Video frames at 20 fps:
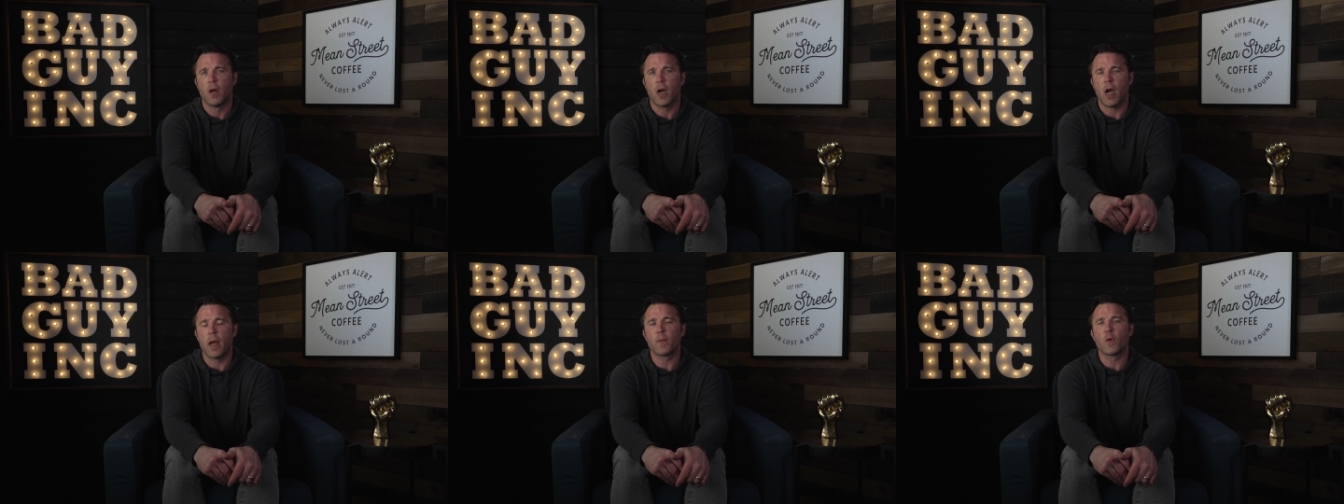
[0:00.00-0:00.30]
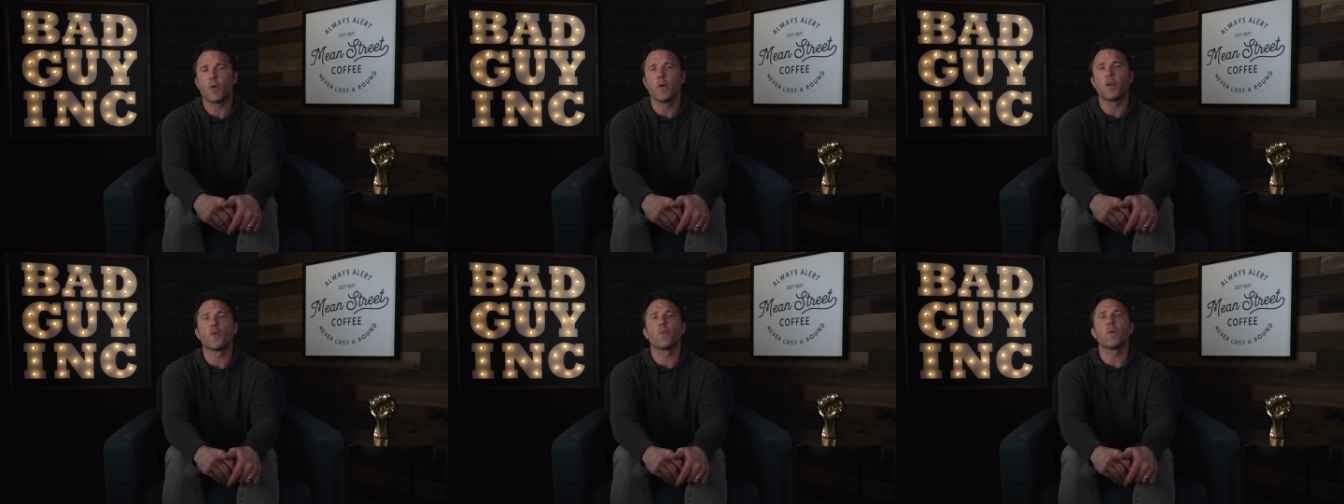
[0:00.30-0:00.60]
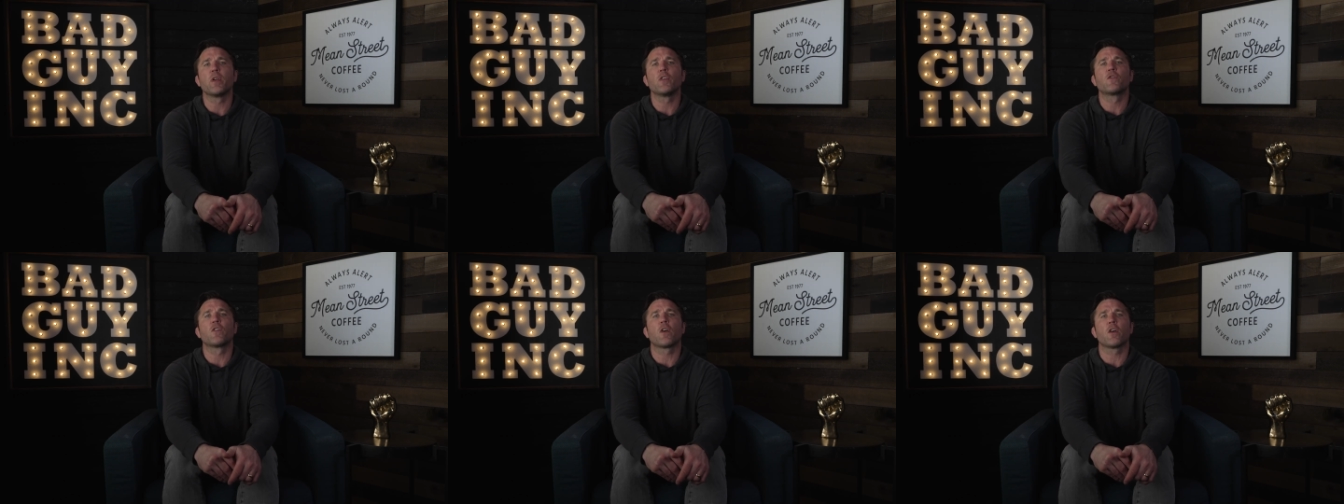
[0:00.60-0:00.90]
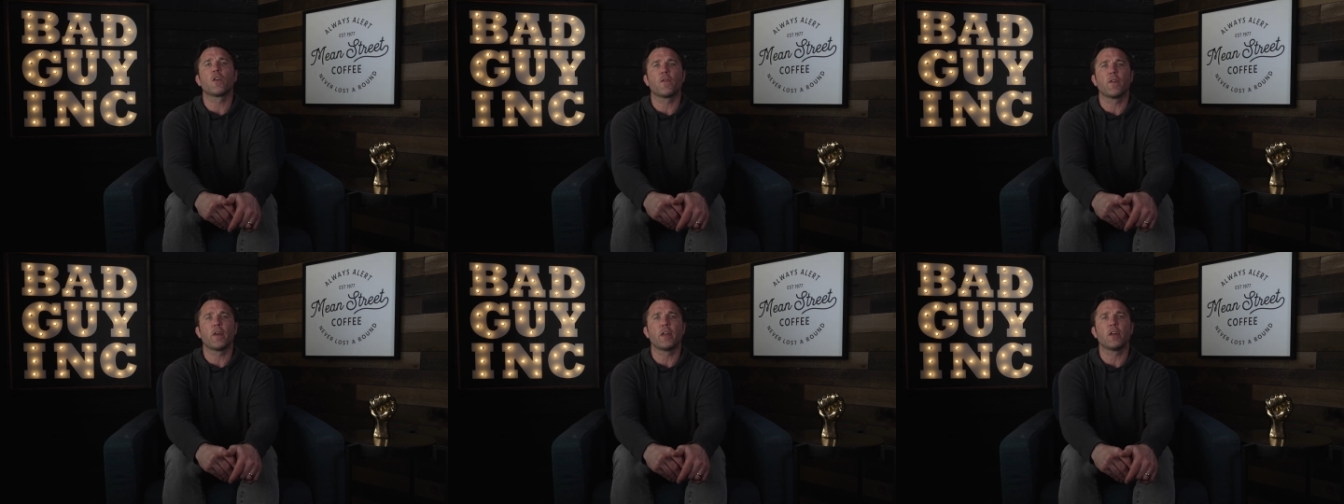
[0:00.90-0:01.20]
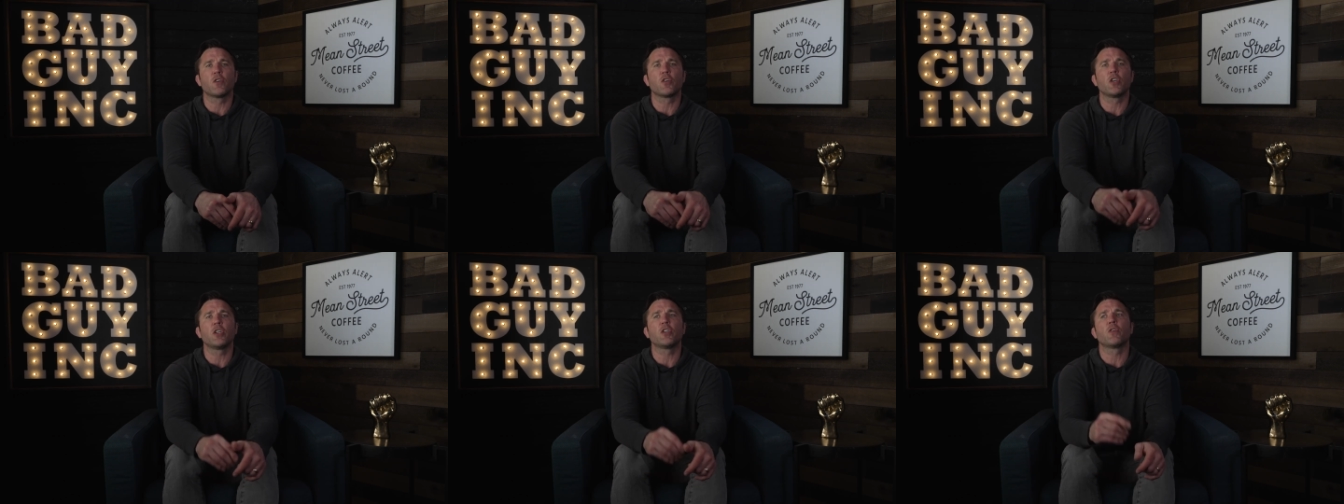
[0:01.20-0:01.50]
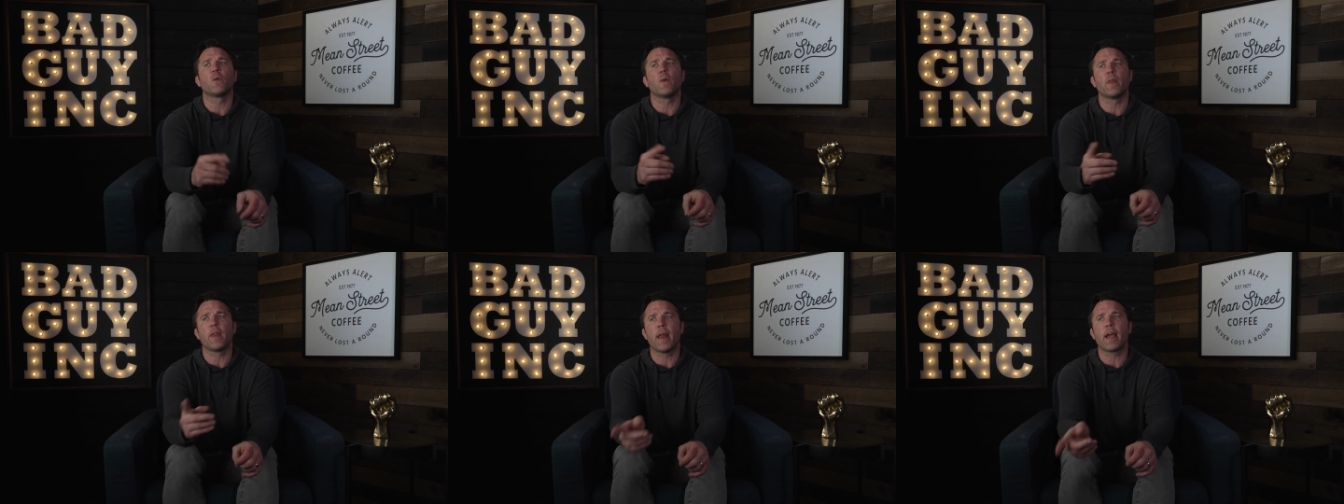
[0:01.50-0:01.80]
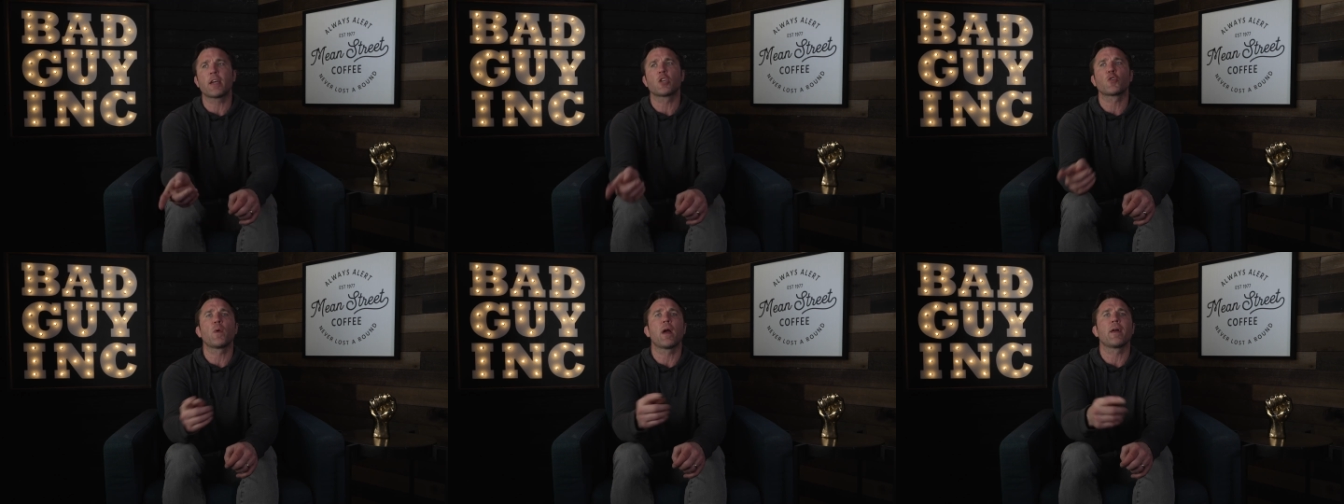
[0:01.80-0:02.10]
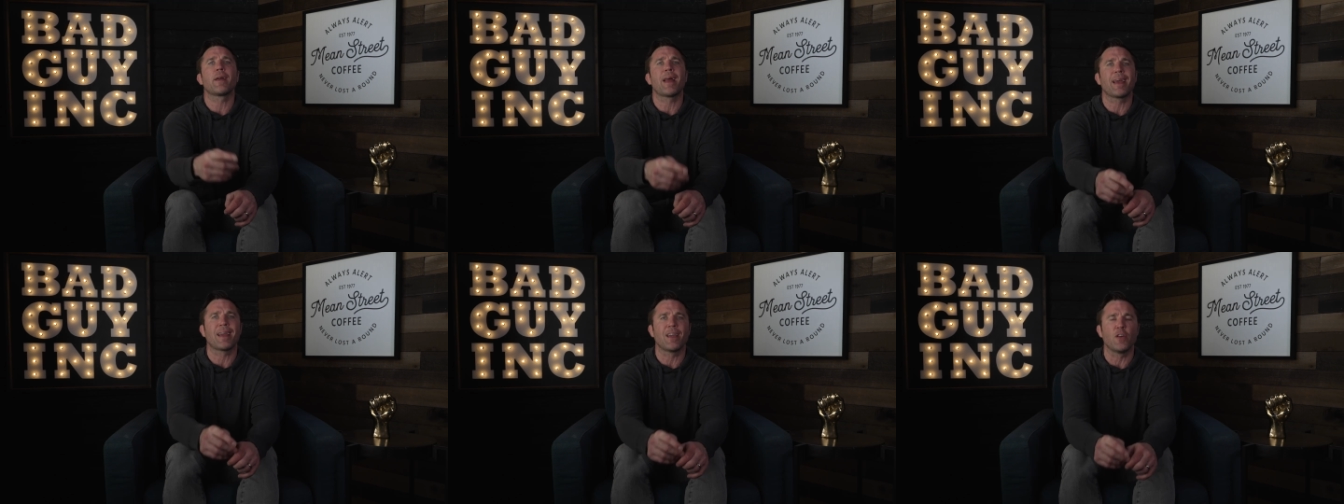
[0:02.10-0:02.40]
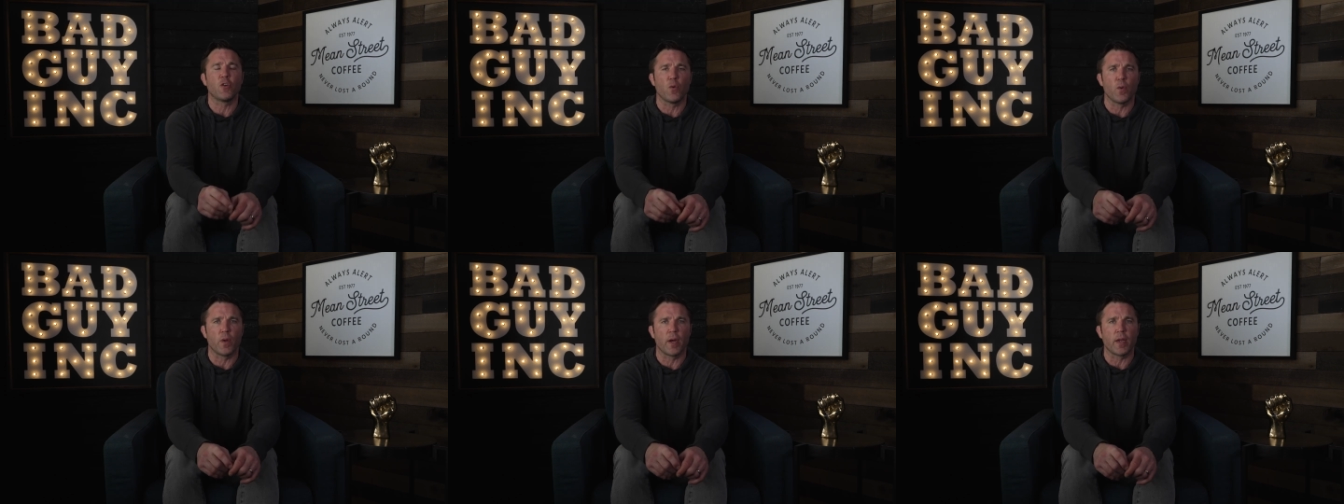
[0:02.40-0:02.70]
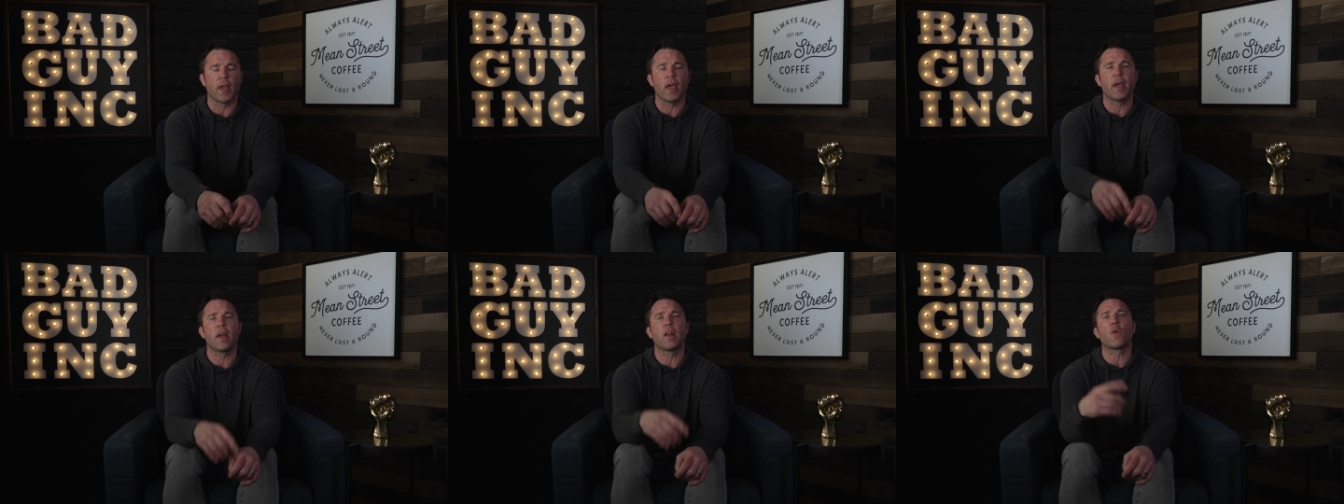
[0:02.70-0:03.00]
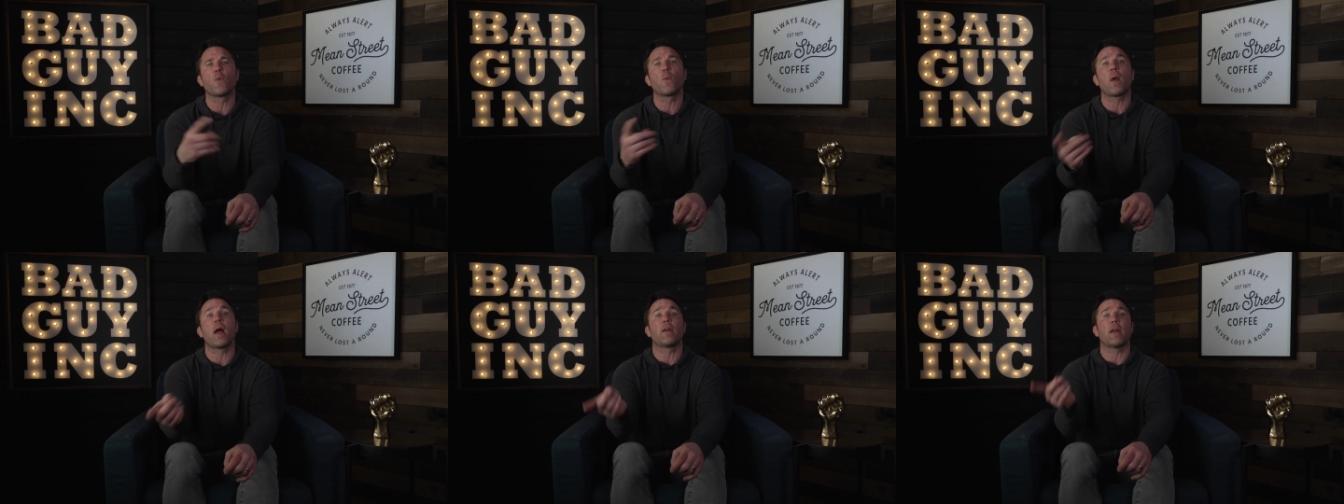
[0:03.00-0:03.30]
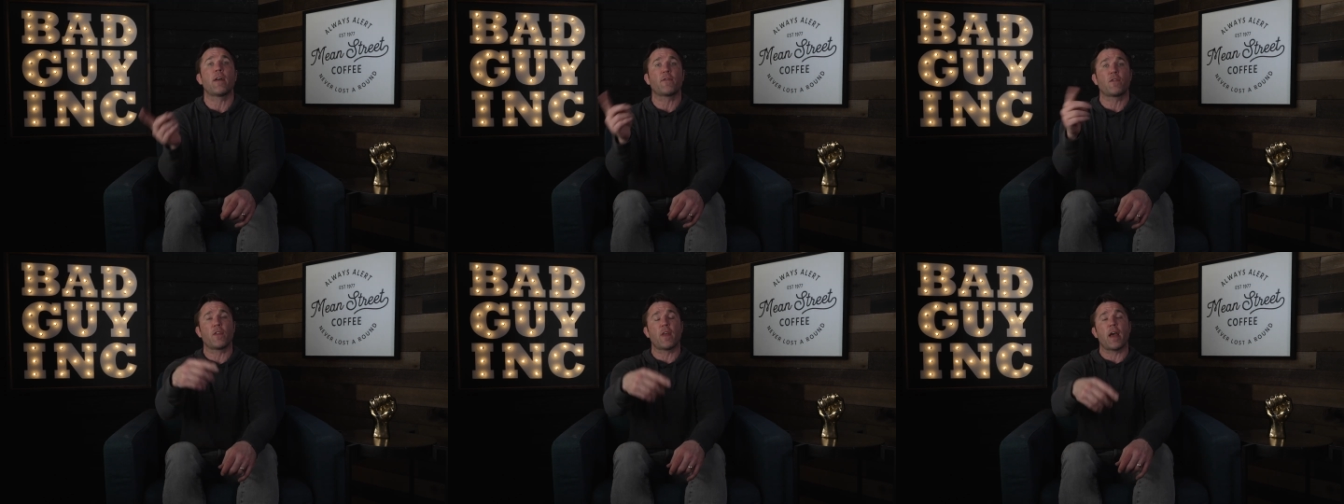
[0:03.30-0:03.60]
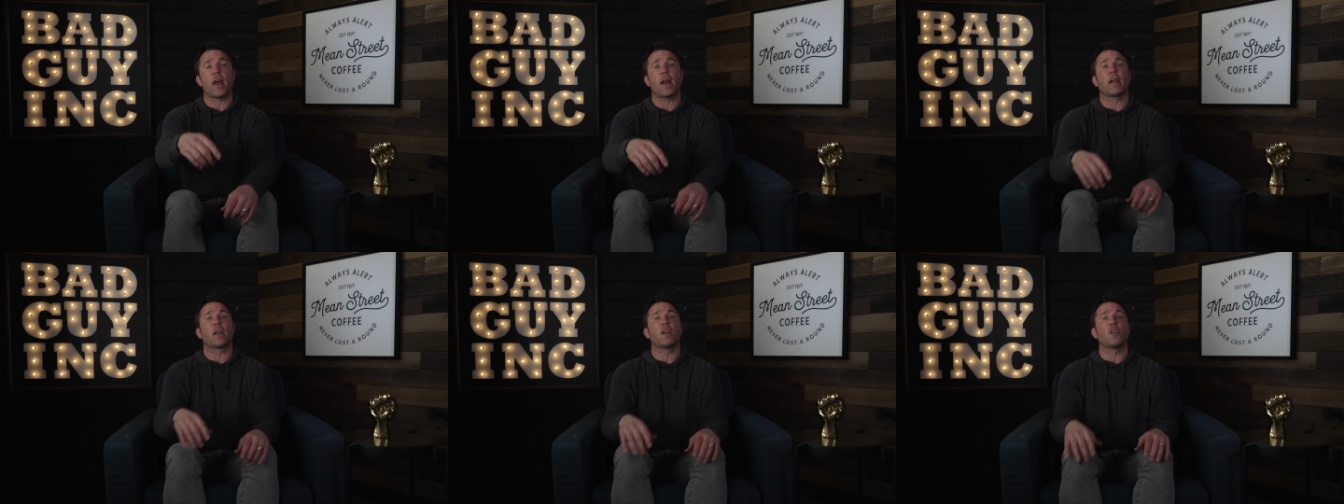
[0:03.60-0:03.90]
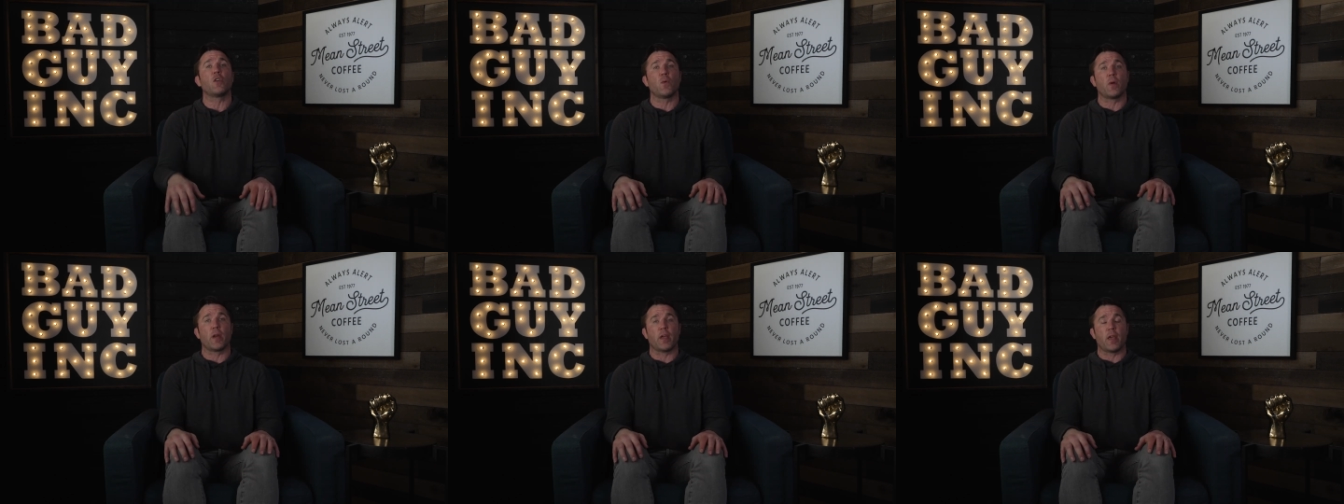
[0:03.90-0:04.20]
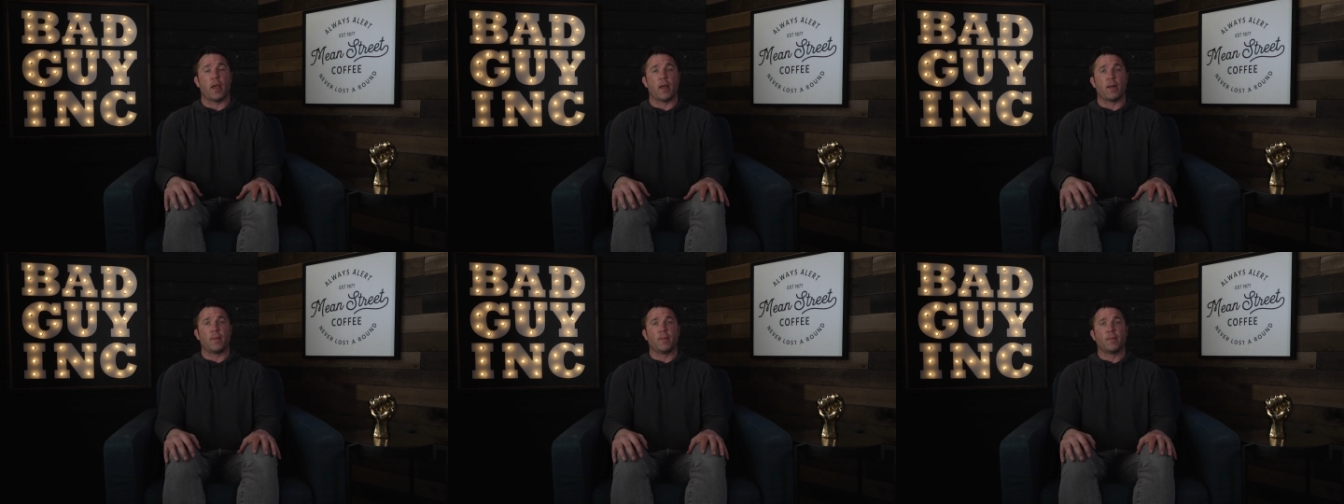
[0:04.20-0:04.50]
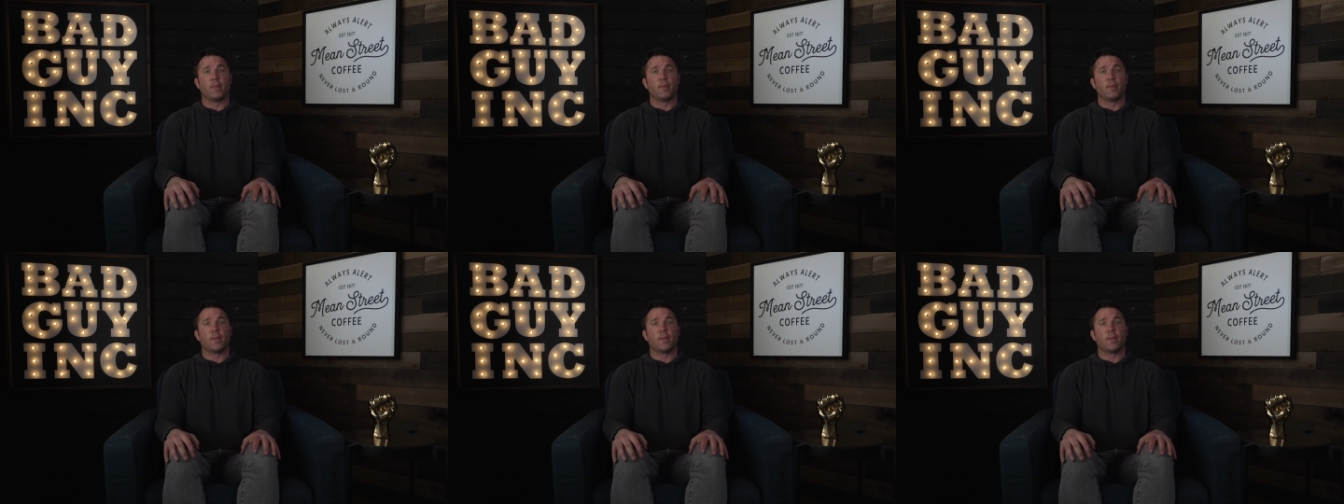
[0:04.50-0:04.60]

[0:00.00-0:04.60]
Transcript: I'm going to reserve energy so in the next round I can do it again, and the round after that I can do it again.